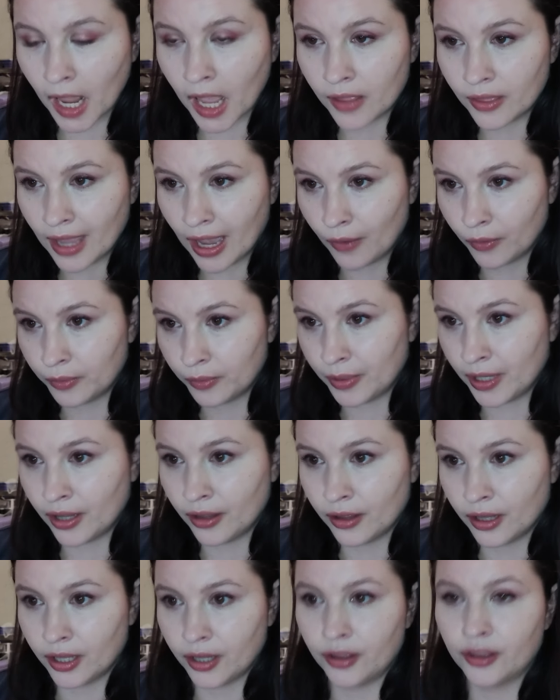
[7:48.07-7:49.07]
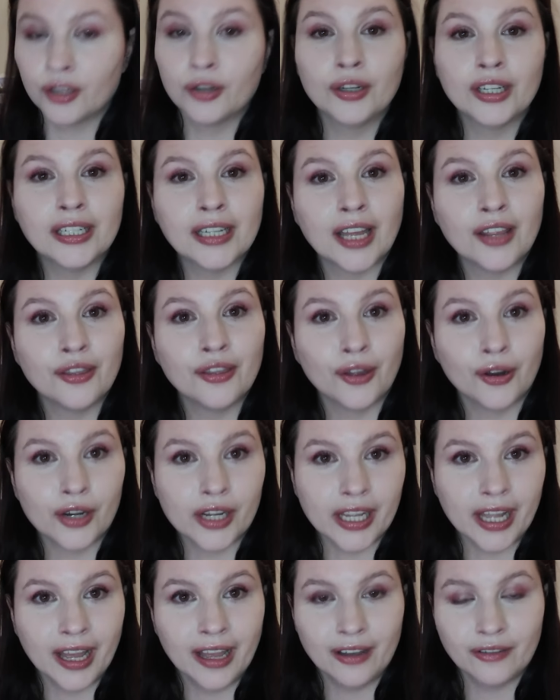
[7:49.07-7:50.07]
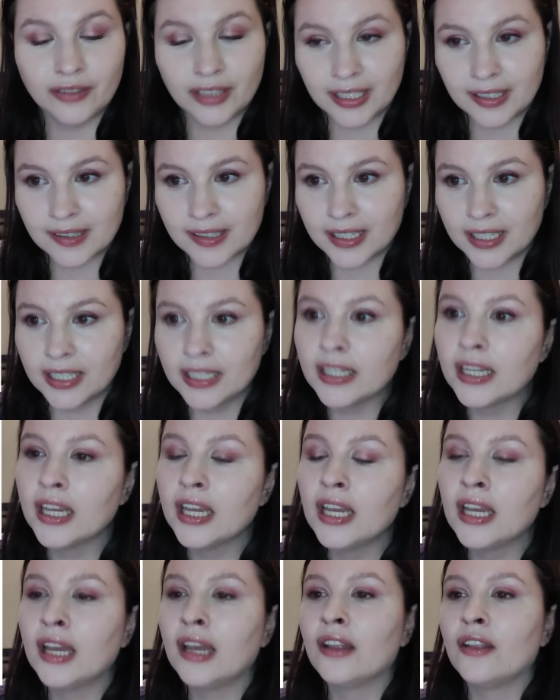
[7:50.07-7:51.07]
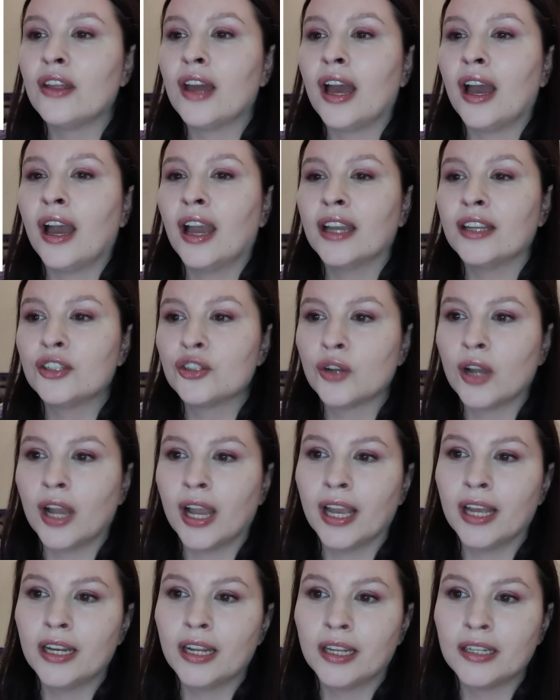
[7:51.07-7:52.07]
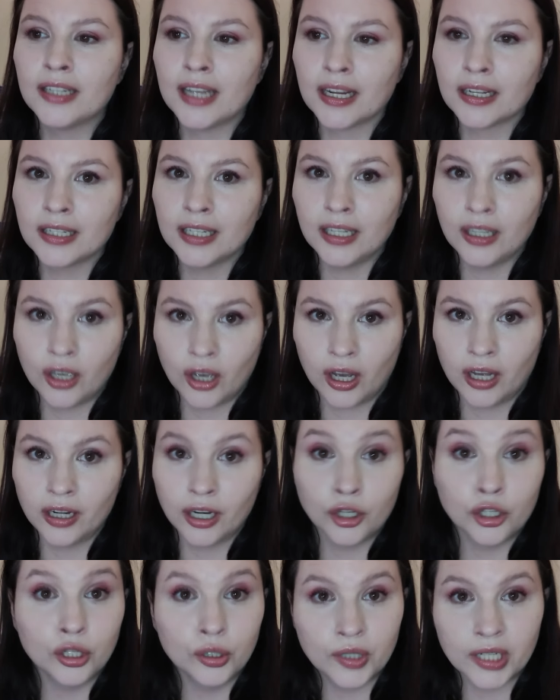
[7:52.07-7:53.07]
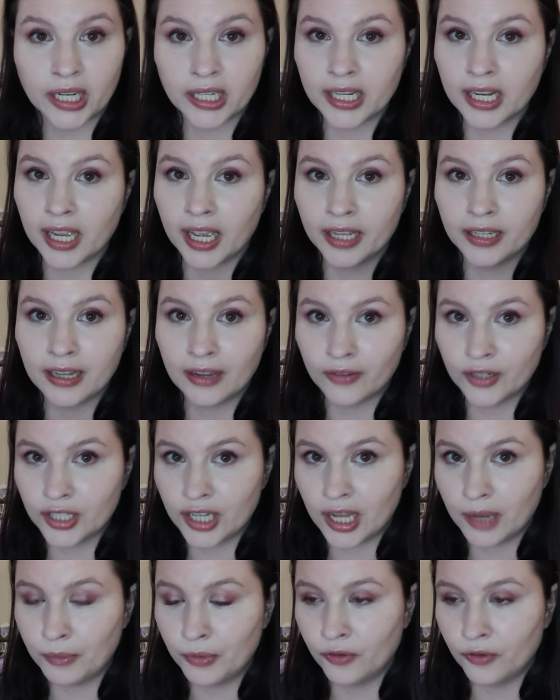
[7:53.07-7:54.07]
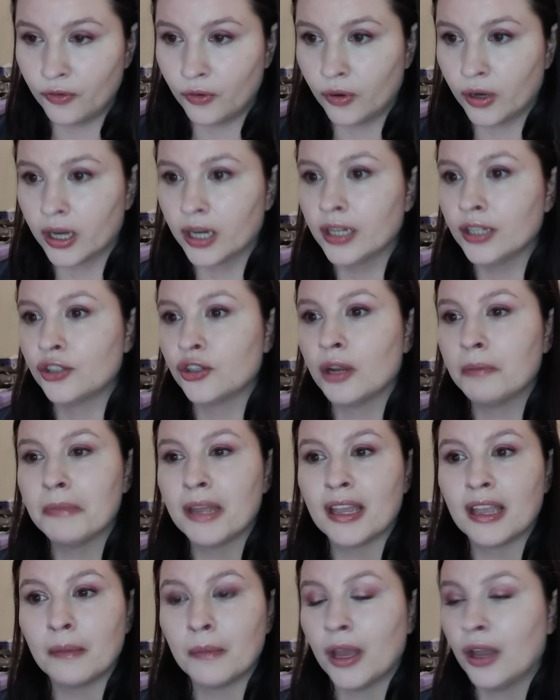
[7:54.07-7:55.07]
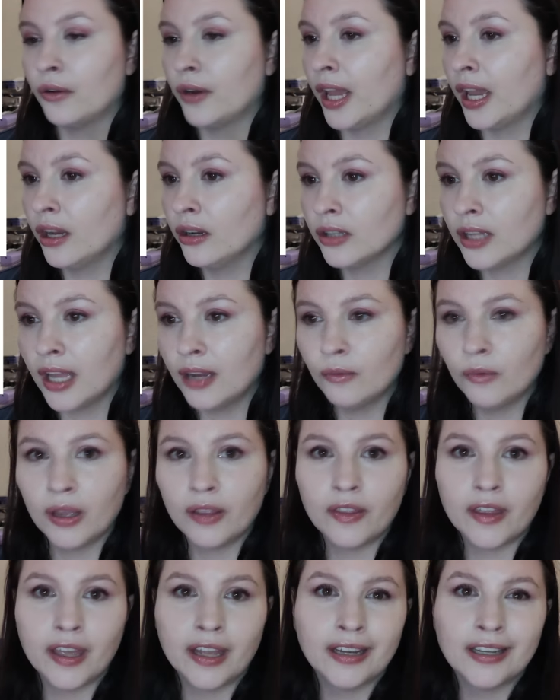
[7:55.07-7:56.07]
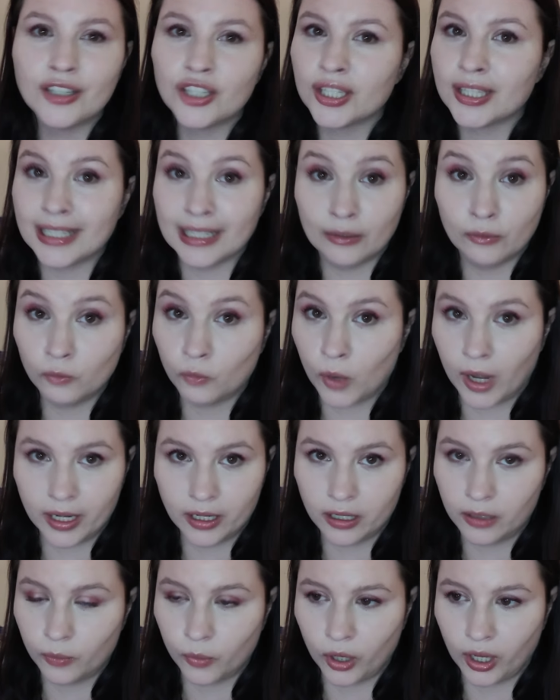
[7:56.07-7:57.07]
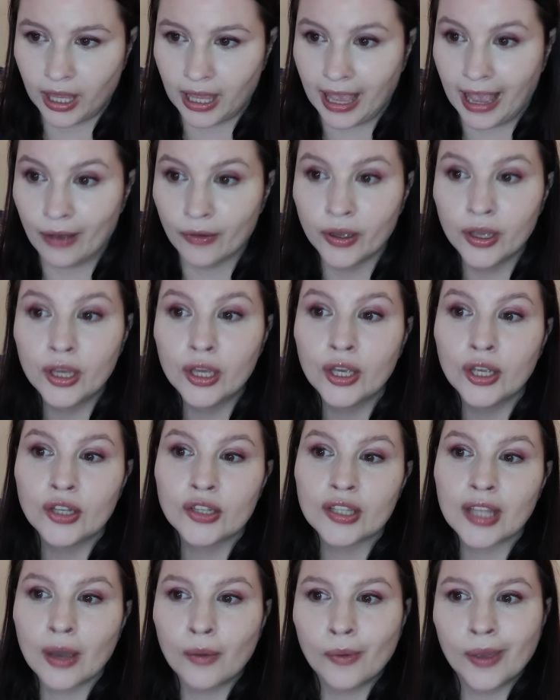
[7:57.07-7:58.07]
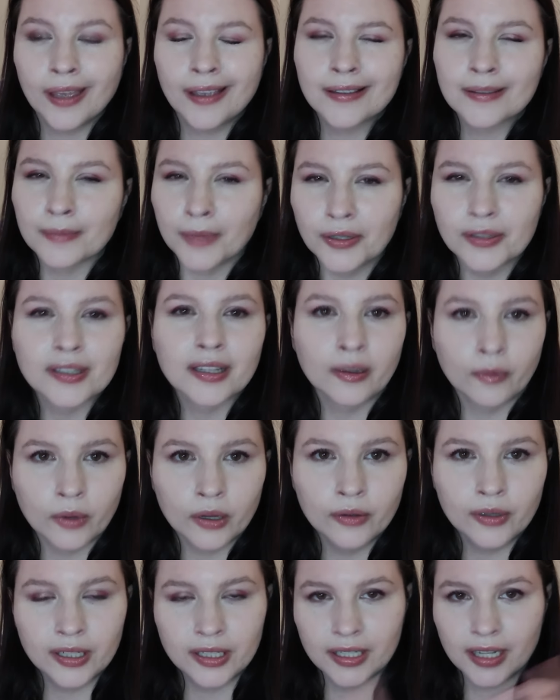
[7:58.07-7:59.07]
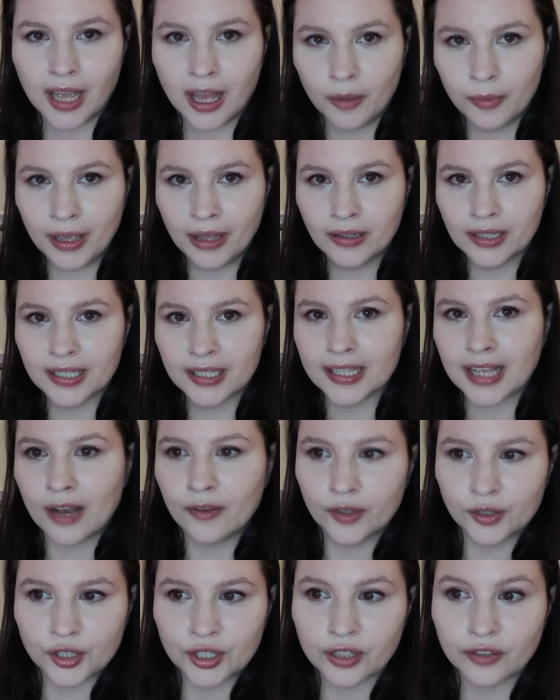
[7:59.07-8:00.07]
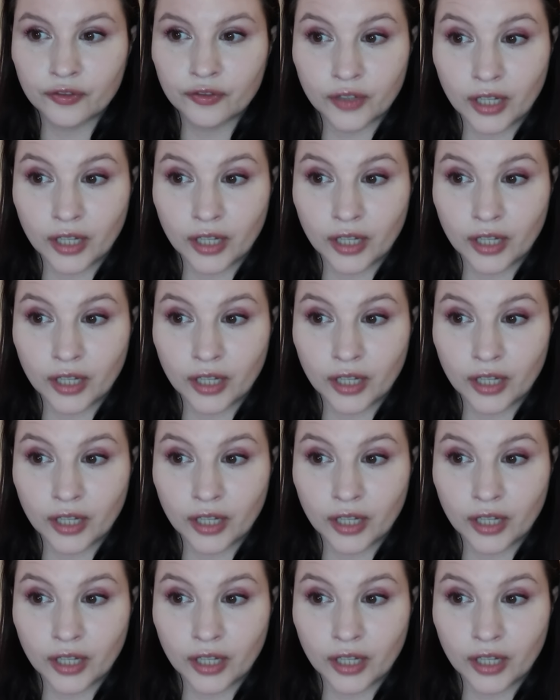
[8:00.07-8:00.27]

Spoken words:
and that would be the $39.30 I have listed. That I tried a technique on, a new technique I had never done before. I tried making my own hairline with it, and it just didn't wind up working out. So that wig is mostly ruined. I'll be able to salvage the